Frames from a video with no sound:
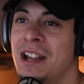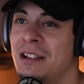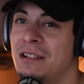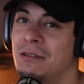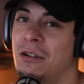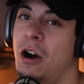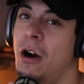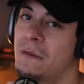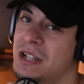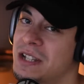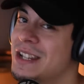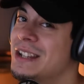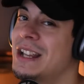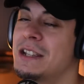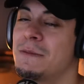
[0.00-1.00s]
Obviously,
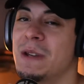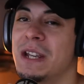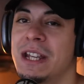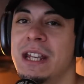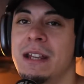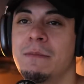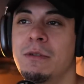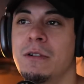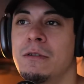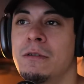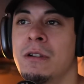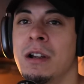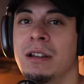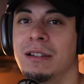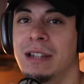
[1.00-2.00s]
they speak Hebrew.
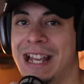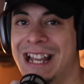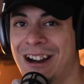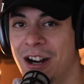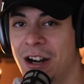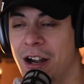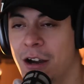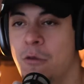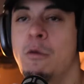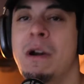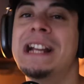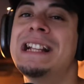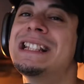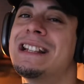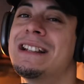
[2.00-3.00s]
They are
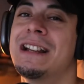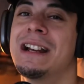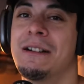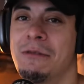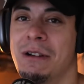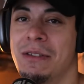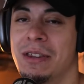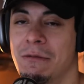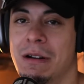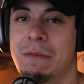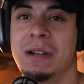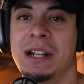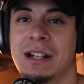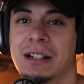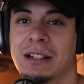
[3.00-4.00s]
acquainted with the
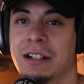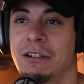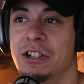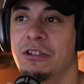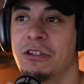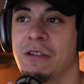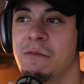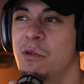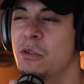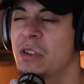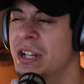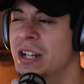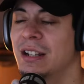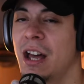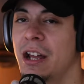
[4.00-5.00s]
rabbinic literature more than
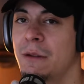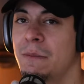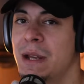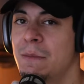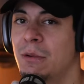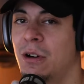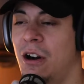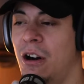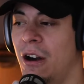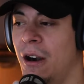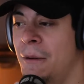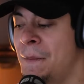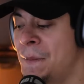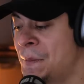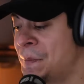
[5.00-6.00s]
a lot of people are.
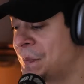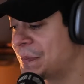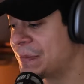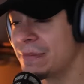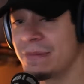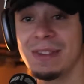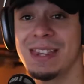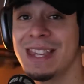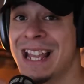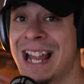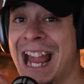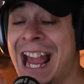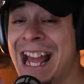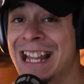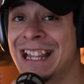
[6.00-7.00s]

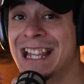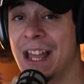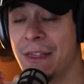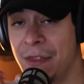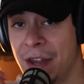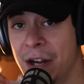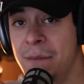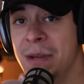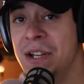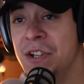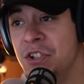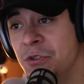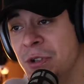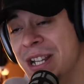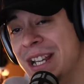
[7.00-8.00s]
And their
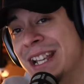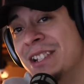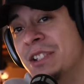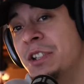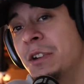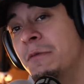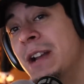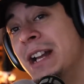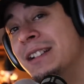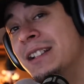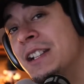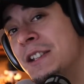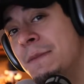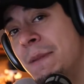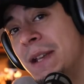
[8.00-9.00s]
ministry is directed
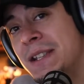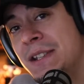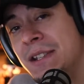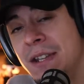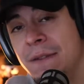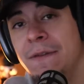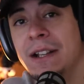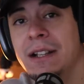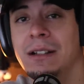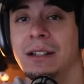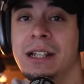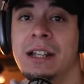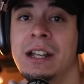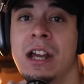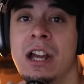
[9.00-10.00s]

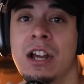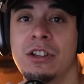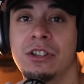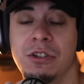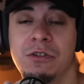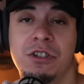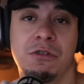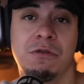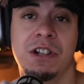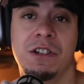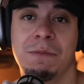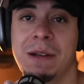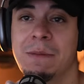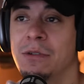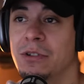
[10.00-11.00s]
specifically to Jewish
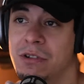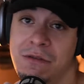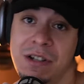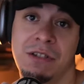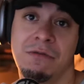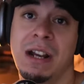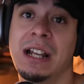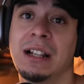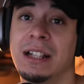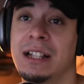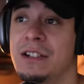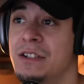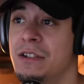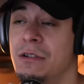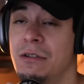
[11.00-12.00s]
people, to Israelis.
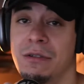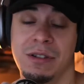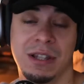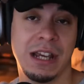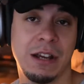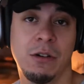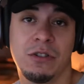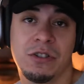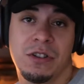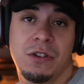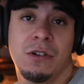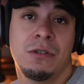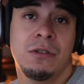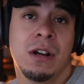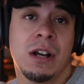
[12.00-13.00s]
So they
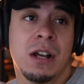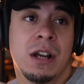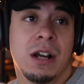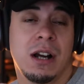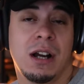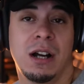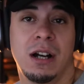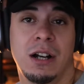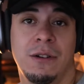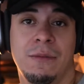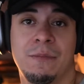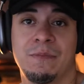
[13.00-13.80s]
also um,